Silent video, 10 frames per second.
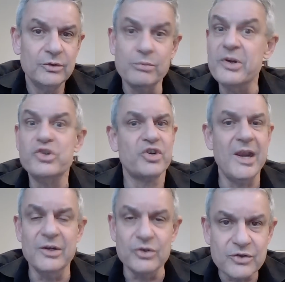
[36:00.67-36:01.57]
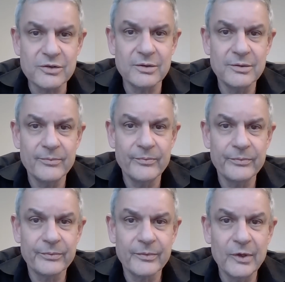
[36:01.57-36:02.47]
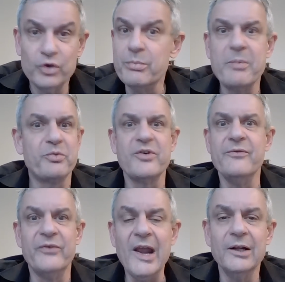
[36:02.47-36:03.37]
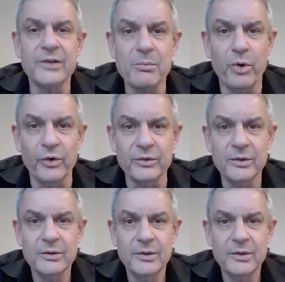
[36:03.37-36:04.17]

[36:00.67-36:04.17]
to be changed, to be prevailed upon,